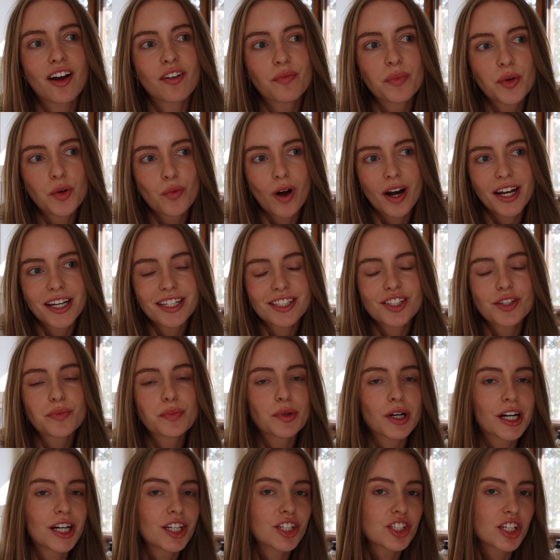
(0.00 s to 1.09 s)
I've been wanting to
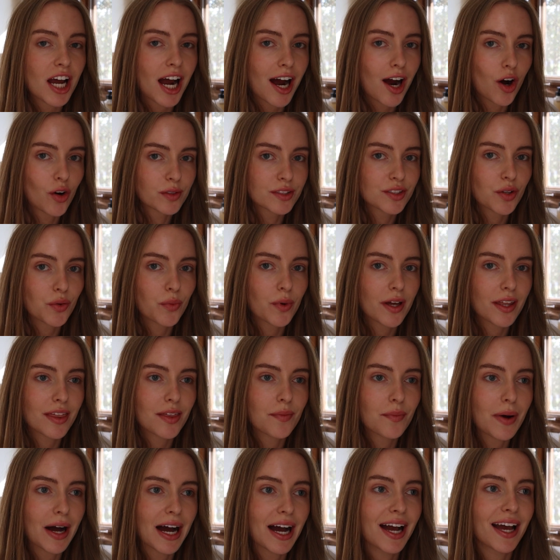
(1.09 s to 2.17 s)
branch out with
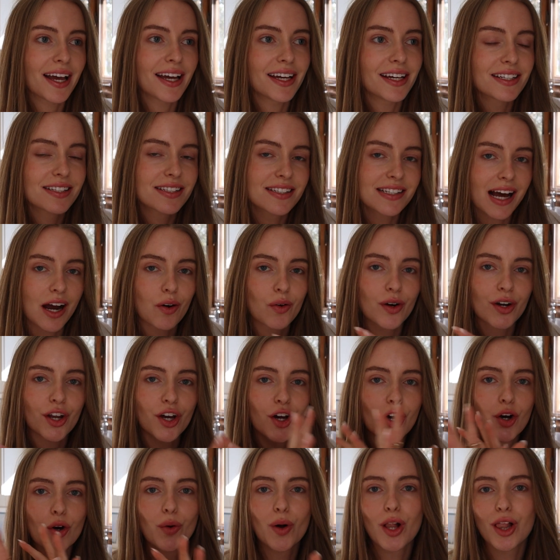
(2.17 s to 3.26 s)
my
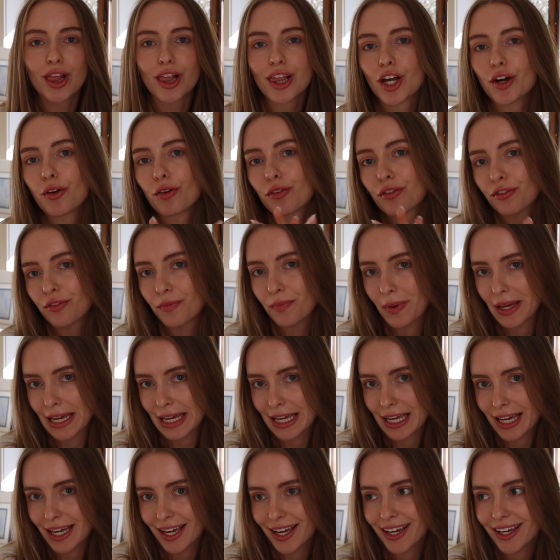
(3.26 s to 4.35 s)
sourdough loaf
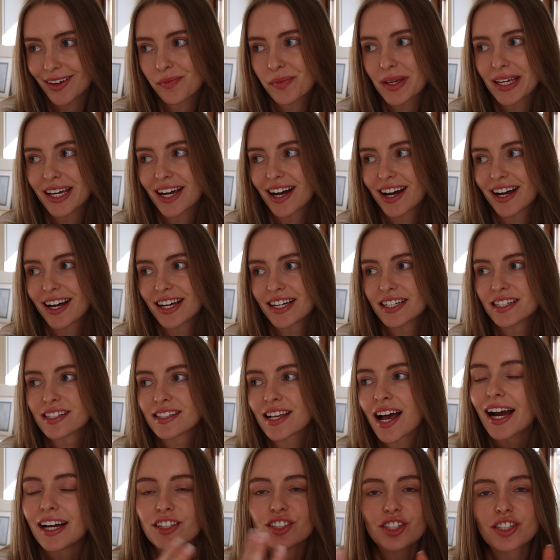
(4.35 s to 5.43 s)
making
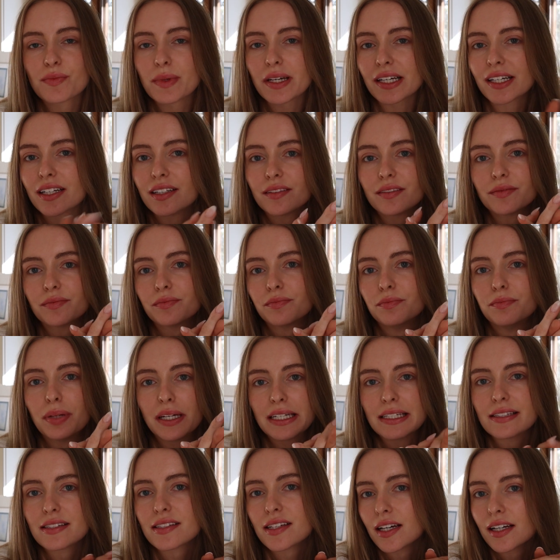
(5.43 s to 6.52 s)
because I just make a
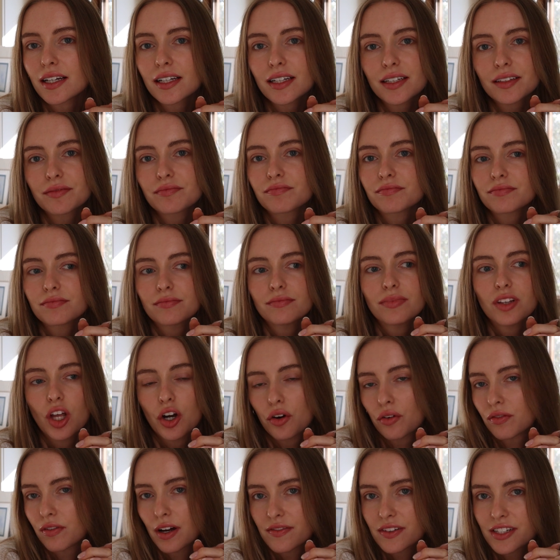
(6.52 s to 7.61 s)
basic
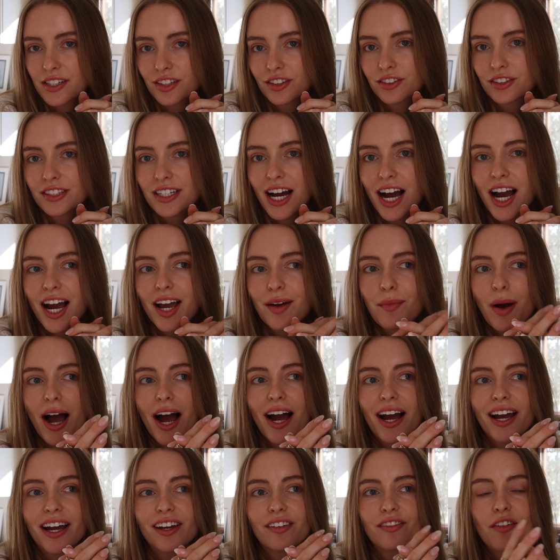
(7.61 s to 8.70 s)
loaf every single time.
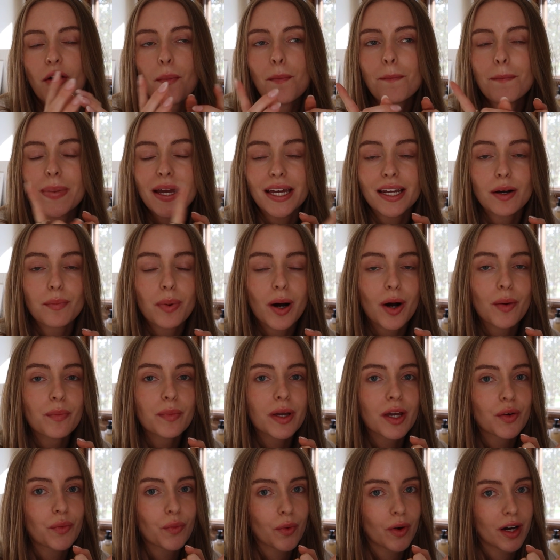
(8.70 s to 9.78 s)
I've made a
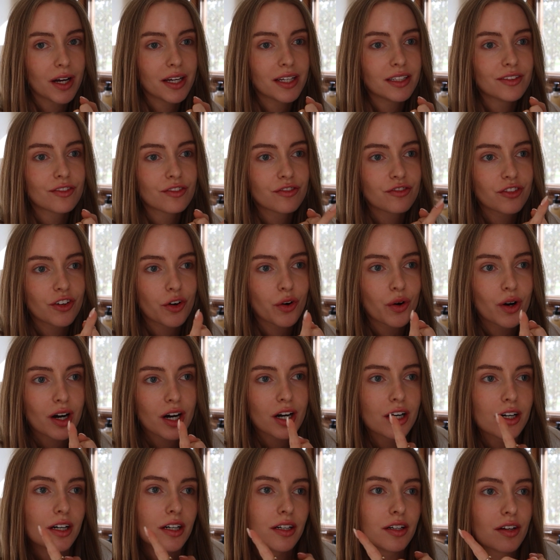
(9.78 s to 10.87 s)
pumpkin one
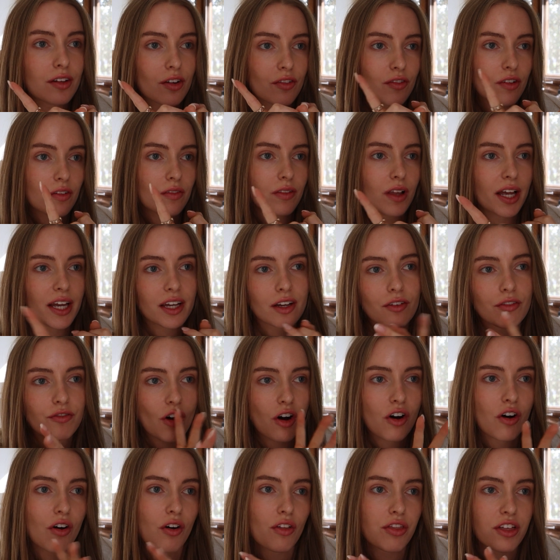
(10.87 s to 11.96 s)
for like
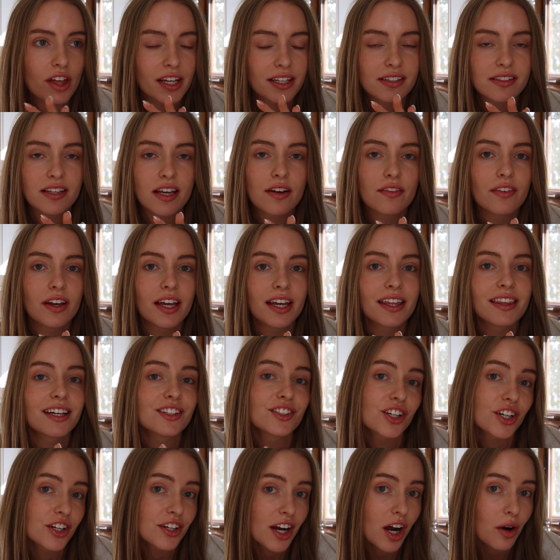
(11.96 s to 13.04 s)
fall Thanksgiving that
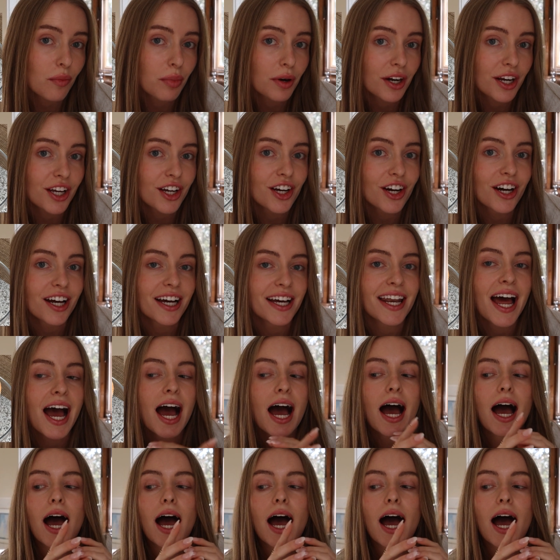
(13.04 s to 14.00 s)
turned out pretty good.